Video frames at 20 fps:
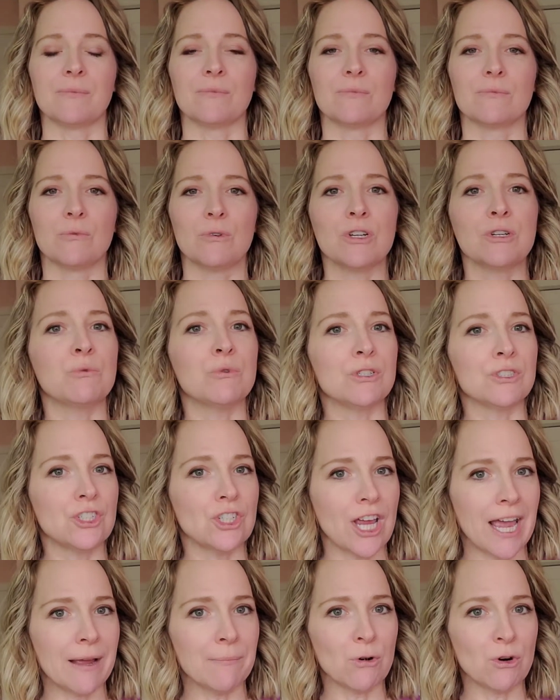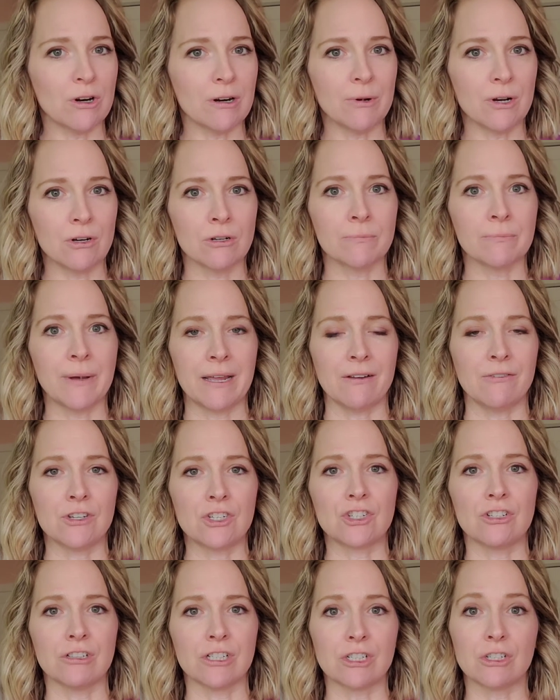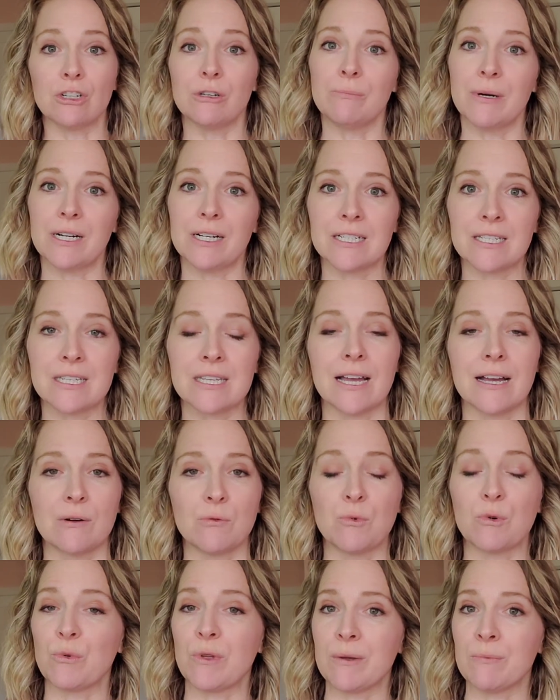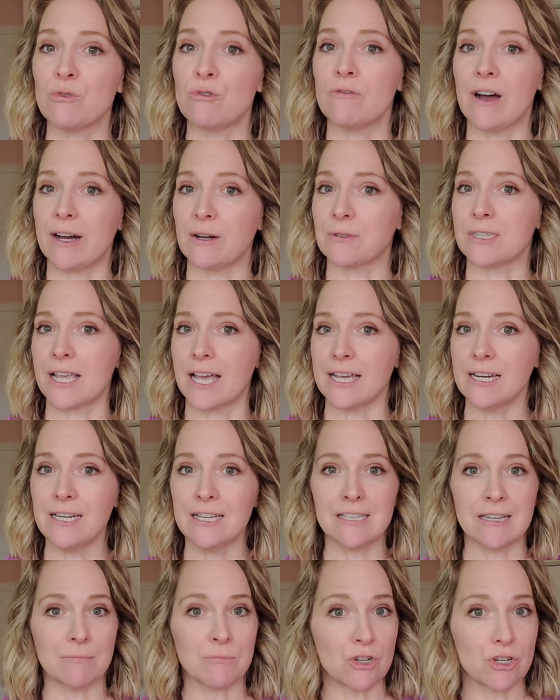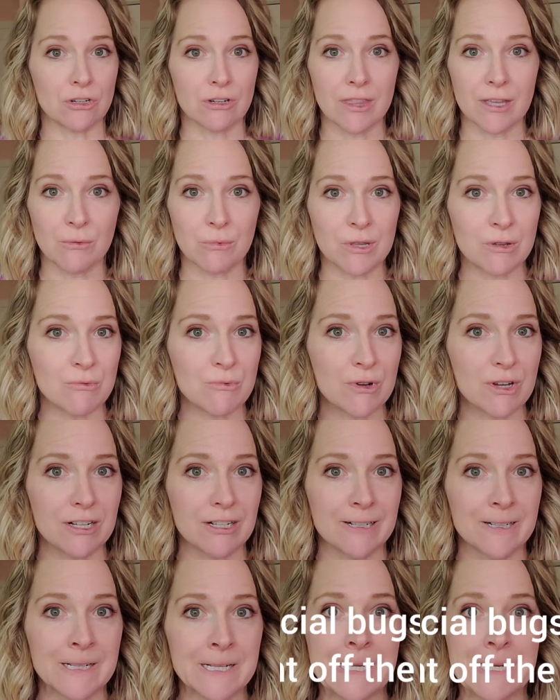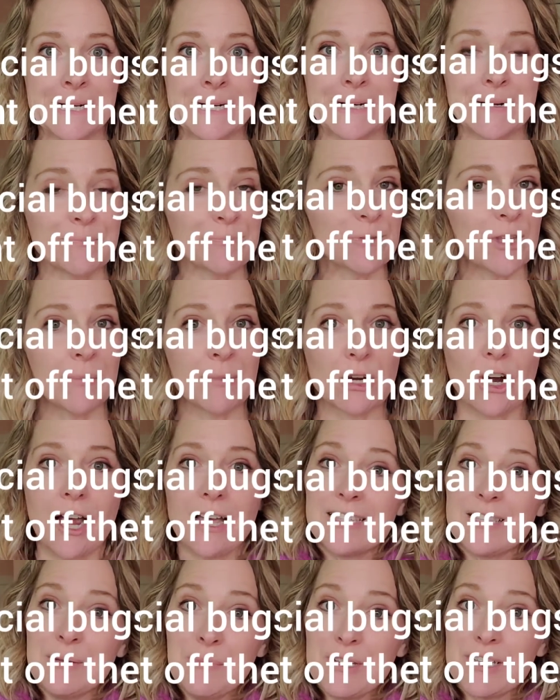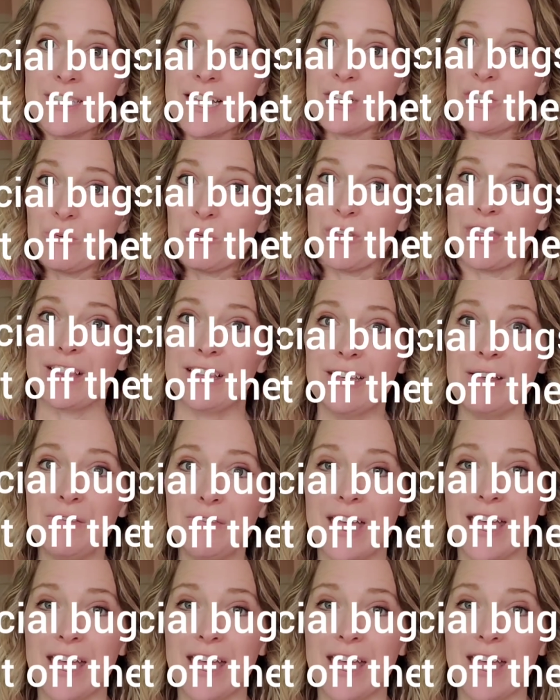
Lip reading: We will chat more about beneficial and good bugs when we move outside, because I'm sure that we will come across them because that's where they live,